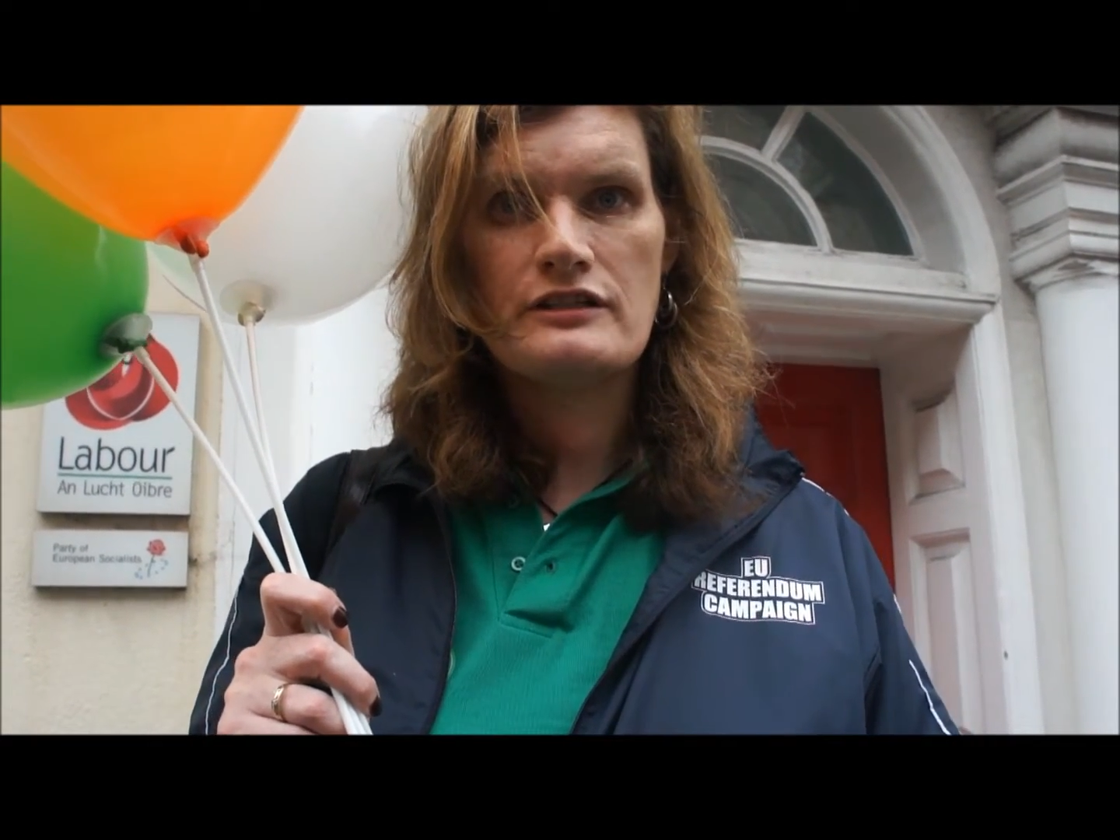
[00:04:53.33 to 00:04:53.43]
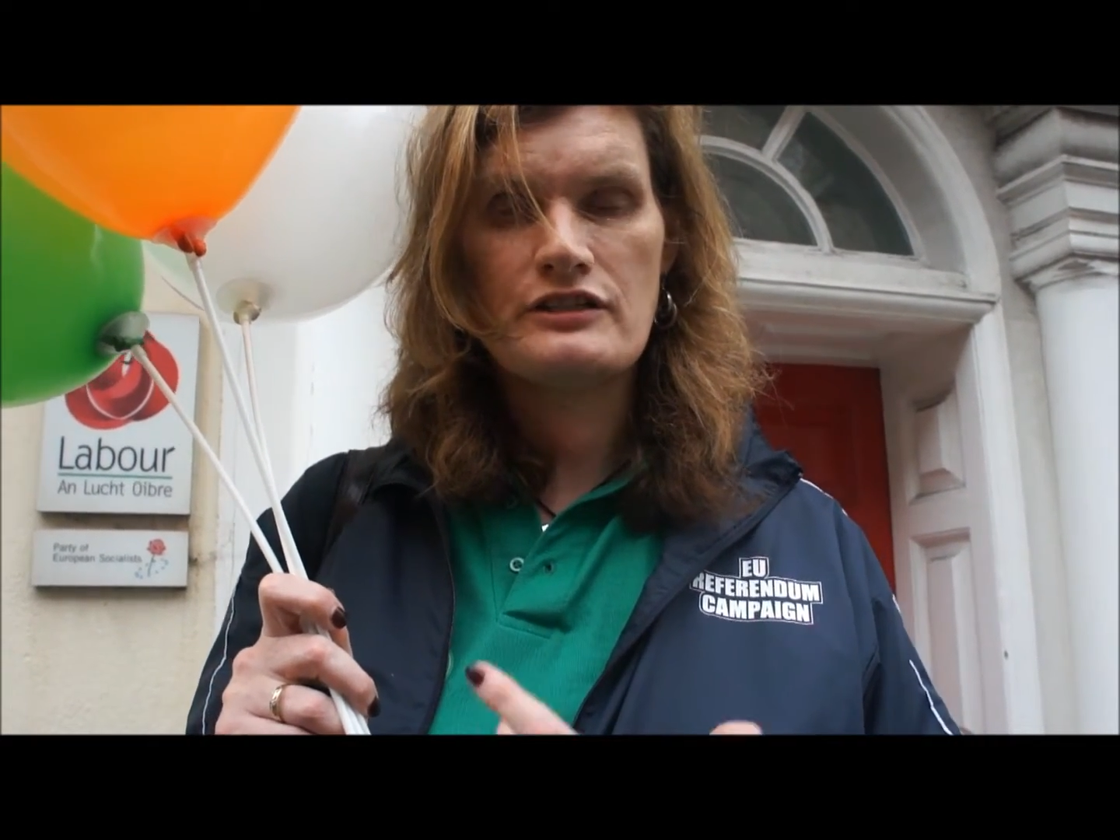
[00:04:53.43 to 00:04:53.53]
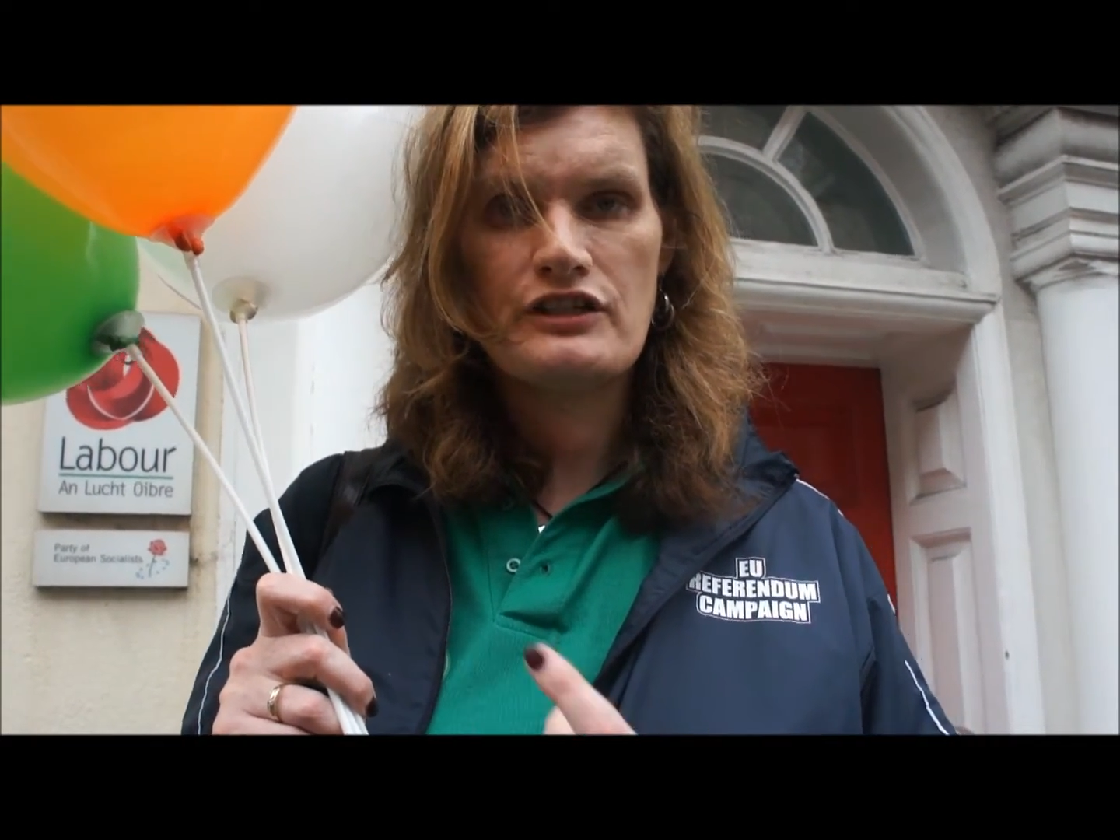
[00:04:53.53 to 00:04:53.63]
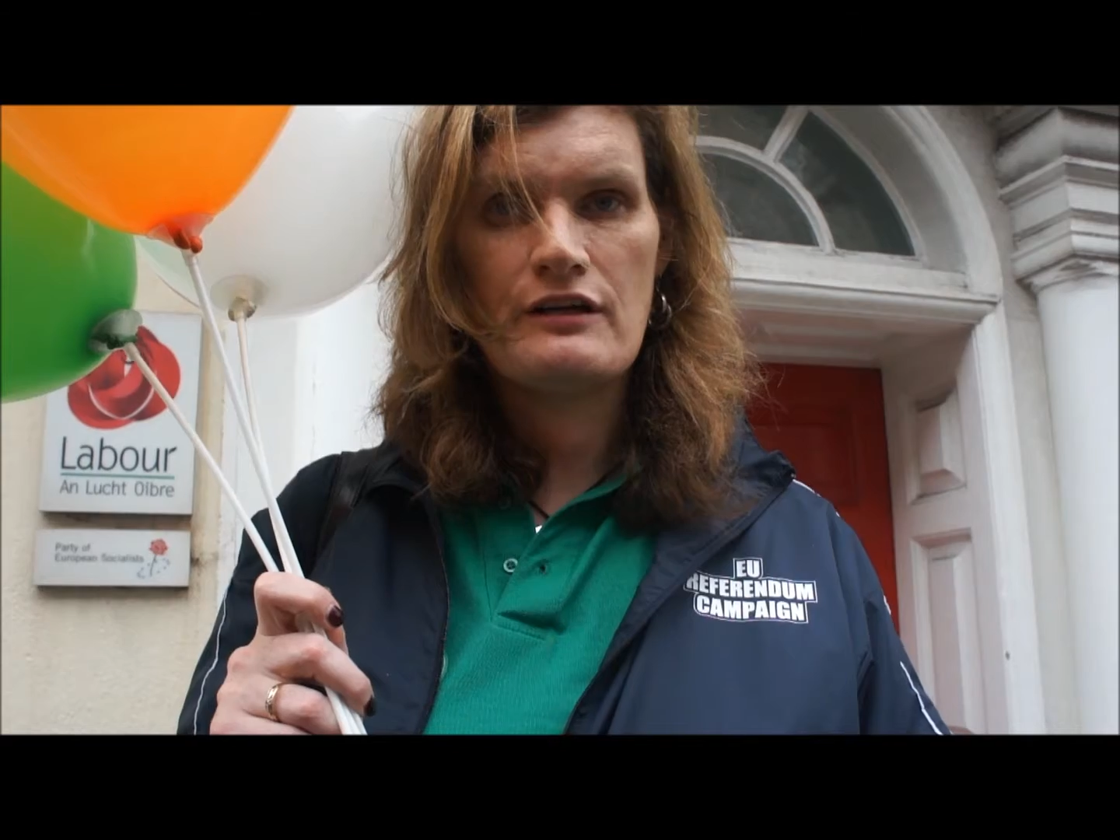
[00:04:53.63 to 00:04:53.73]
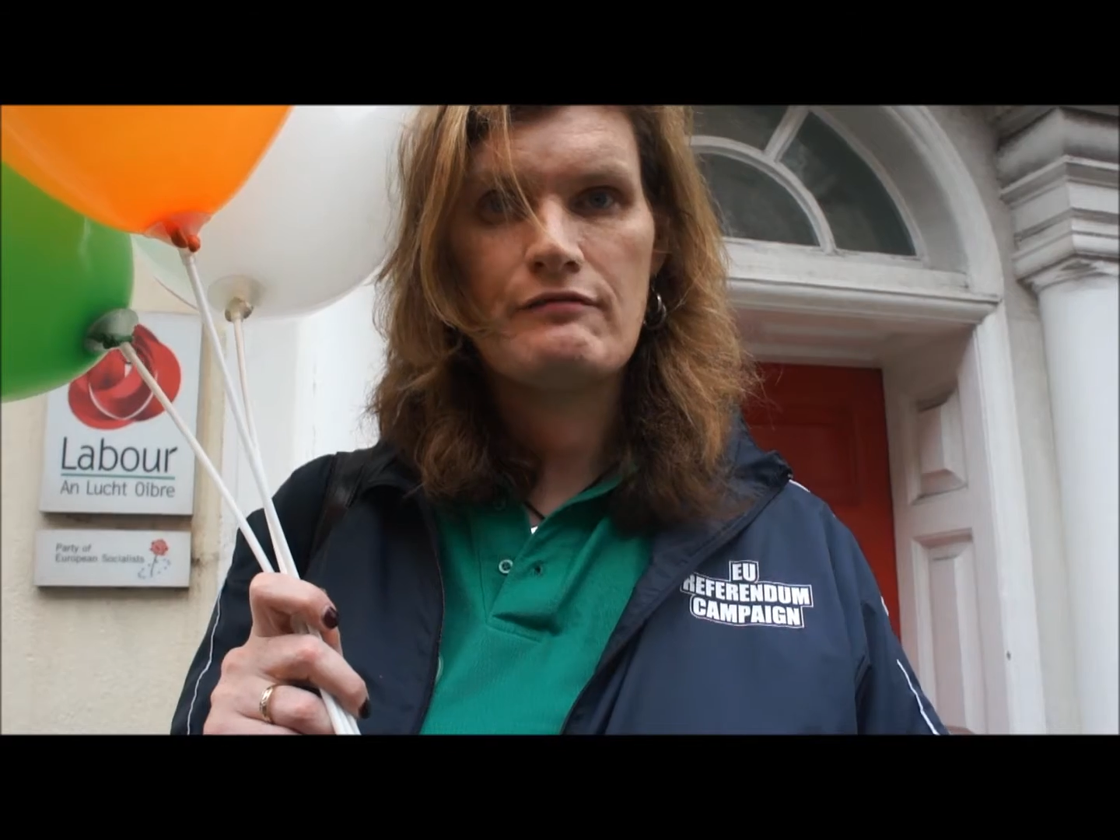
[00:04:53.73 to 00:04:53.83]
to
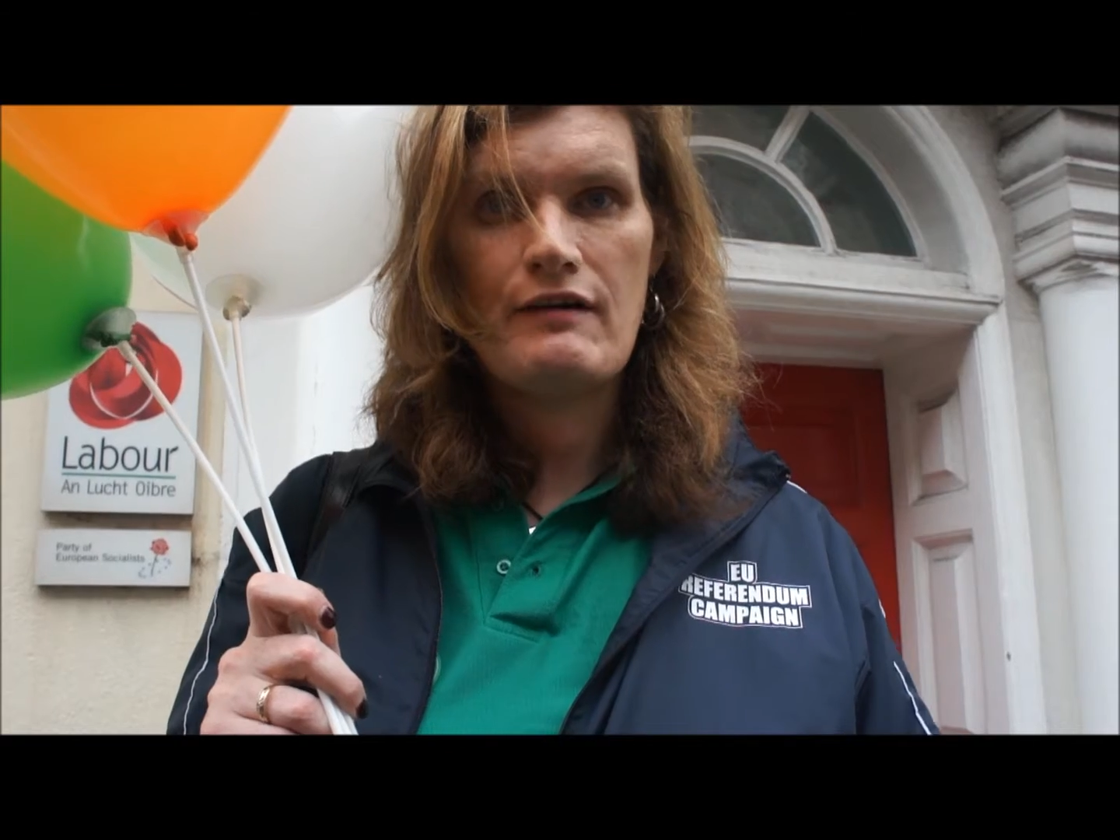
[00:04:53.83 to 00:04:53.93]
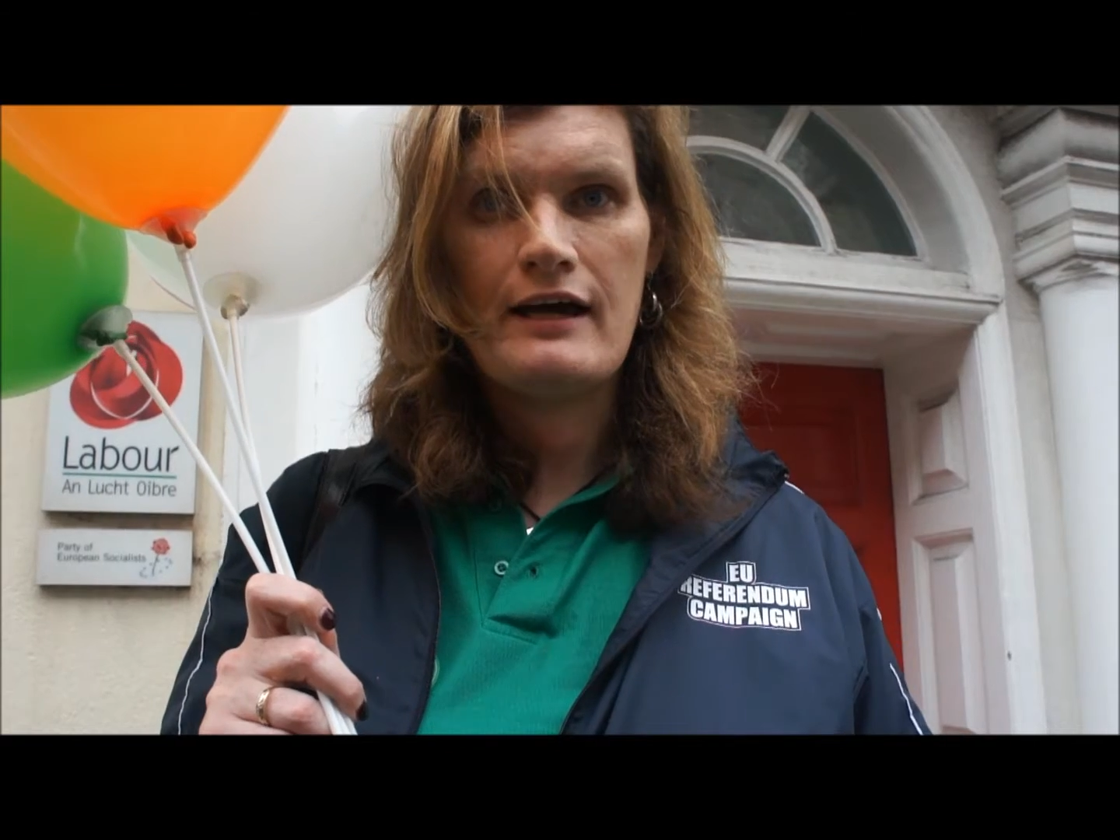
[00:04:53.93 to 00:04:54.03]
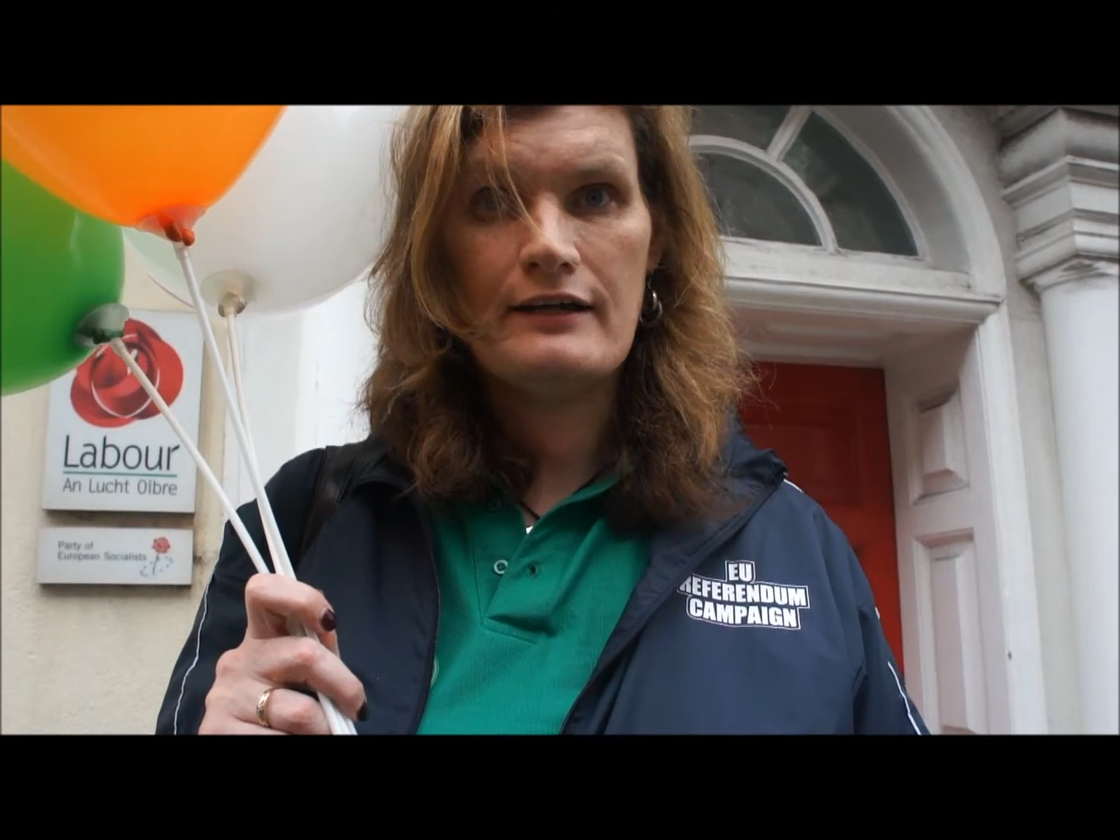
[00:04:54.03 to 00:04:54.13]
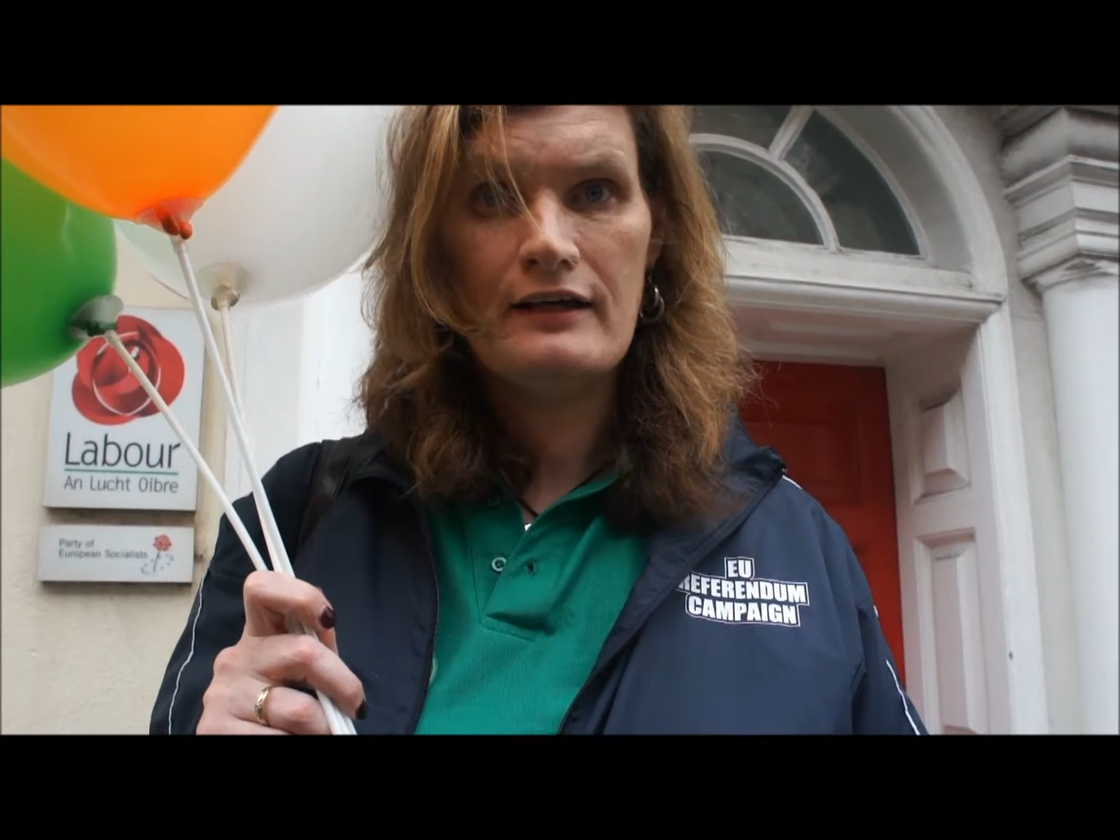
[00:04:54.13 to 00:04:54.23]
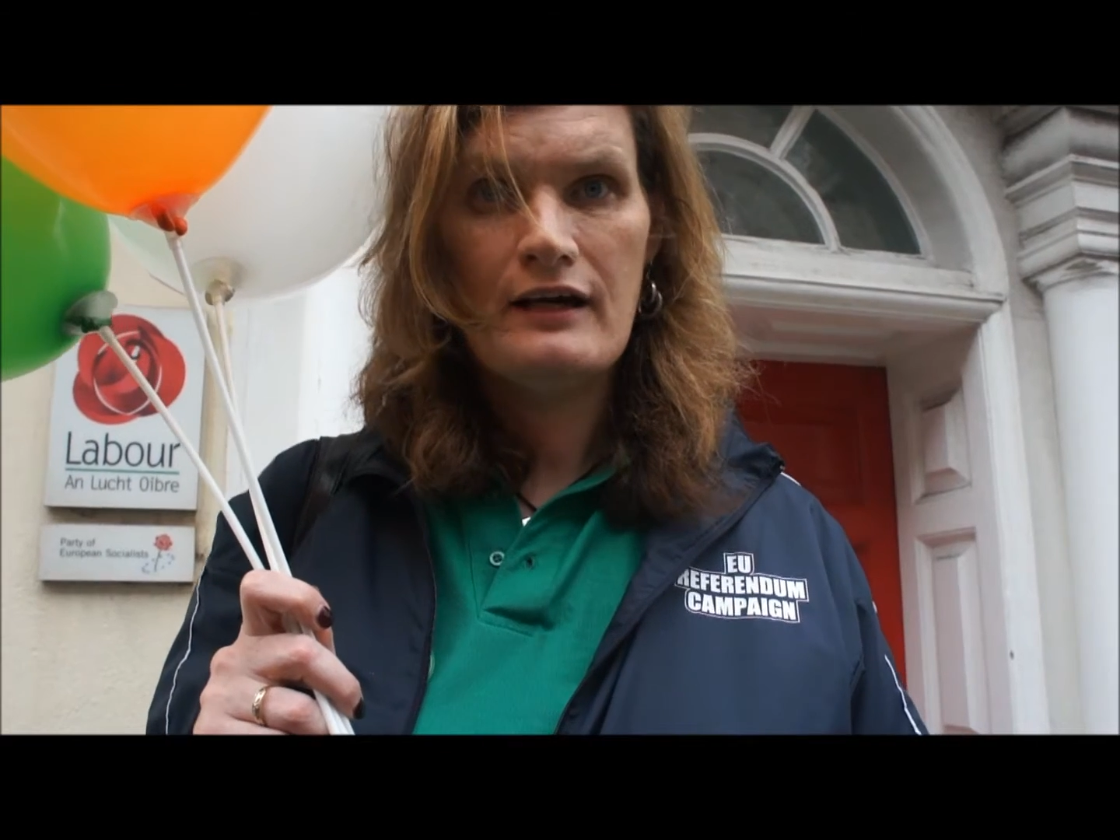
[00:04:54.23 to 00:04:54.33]
Sinn Féin,